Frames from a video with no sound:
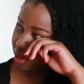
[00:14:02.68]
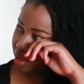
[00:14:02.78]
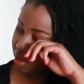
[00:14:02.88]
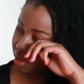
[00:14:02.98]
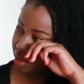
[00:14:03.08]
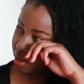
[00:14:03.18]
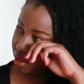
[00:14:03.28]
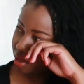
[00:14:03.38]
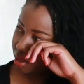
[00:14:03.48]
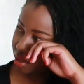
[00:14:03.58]

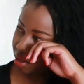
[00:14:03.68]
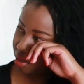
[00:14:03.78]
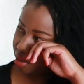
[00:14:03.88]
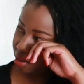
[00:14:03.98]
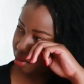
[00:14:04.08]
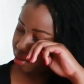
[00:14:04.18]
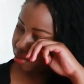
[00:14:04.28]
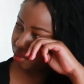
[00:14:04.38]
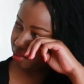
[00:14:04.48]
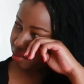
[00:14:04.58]

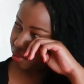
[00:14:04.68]
[no speech]